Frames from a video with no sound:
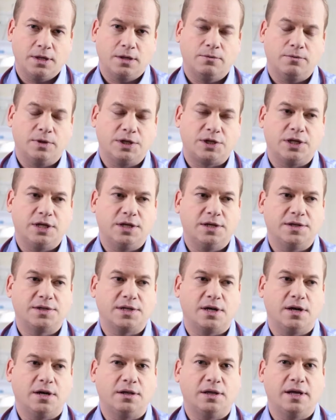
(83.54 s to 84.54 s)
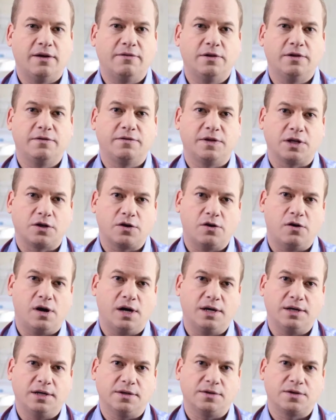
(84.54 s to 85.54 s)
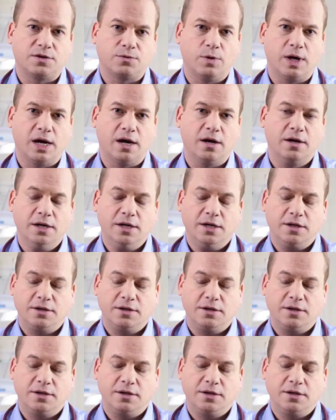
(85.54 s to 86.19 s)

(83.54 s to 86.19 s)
which is a level of incontinence where